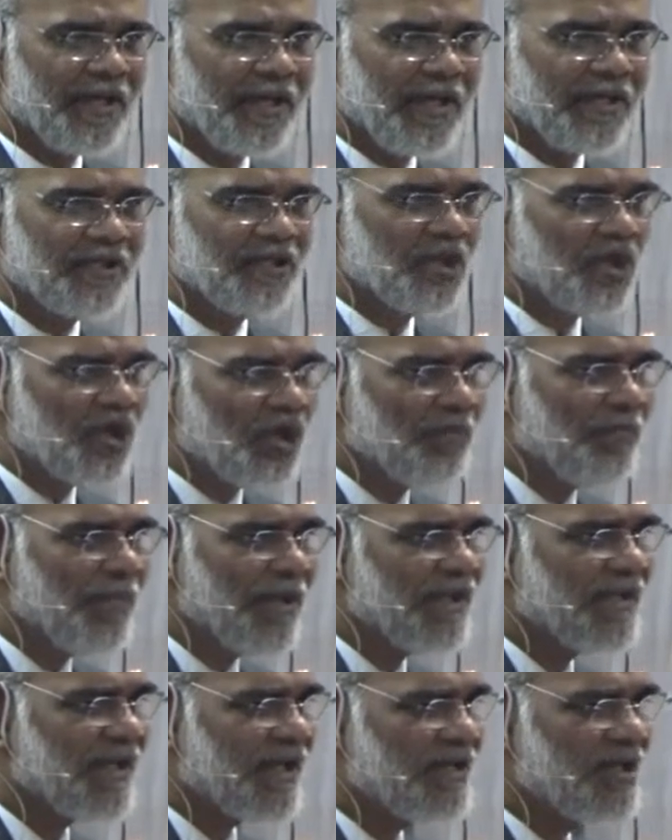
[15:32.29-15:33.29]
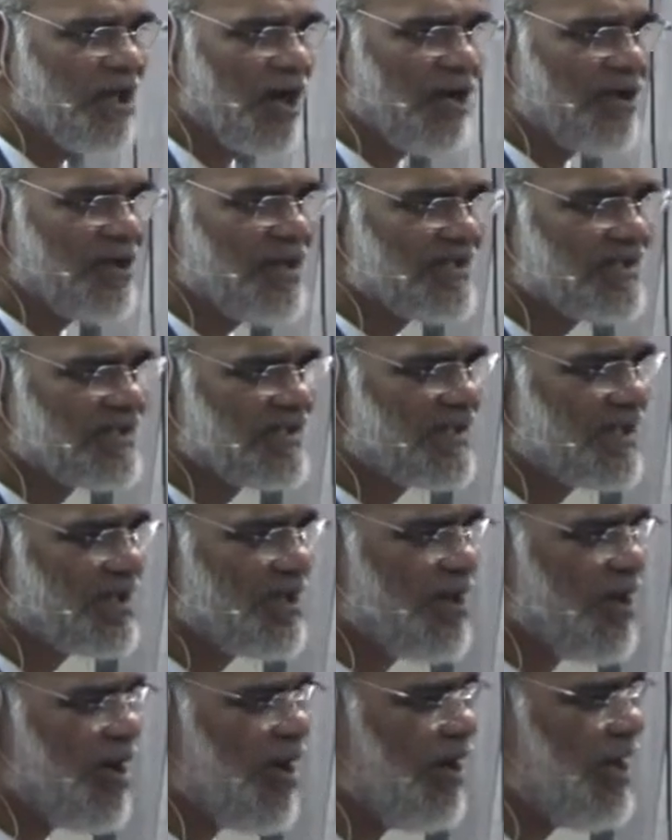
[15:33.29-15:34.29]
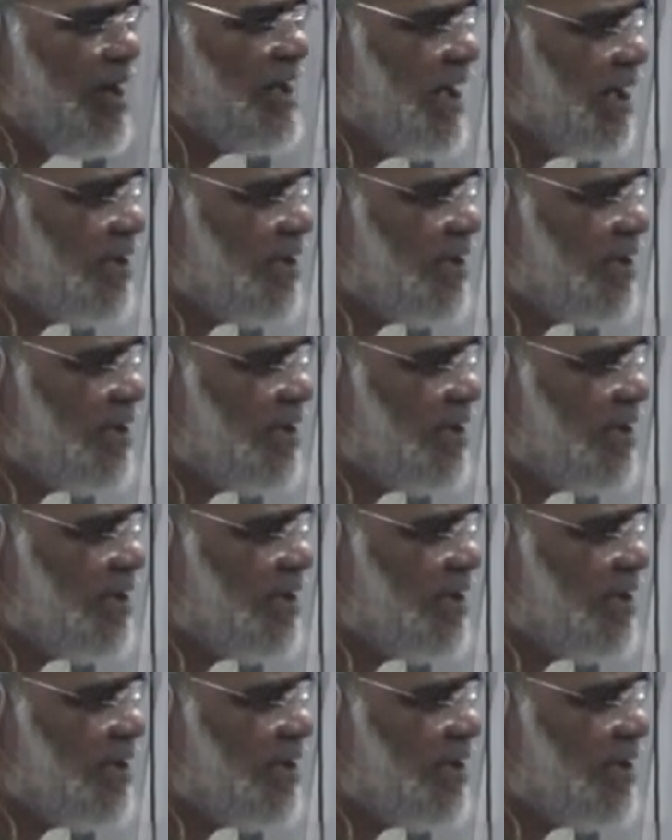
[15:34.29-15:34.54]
it could be that God is calling